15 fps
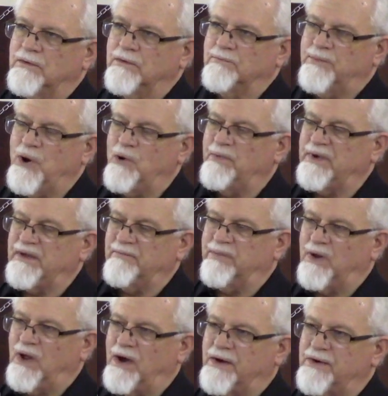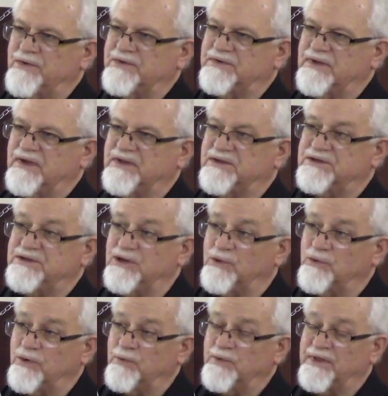puberty blockers to
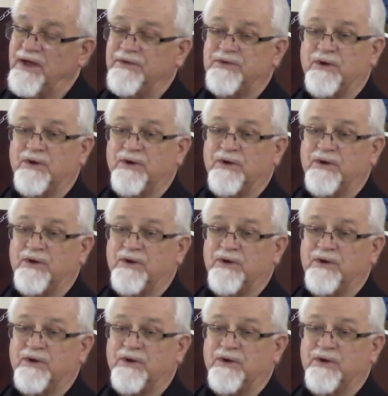children without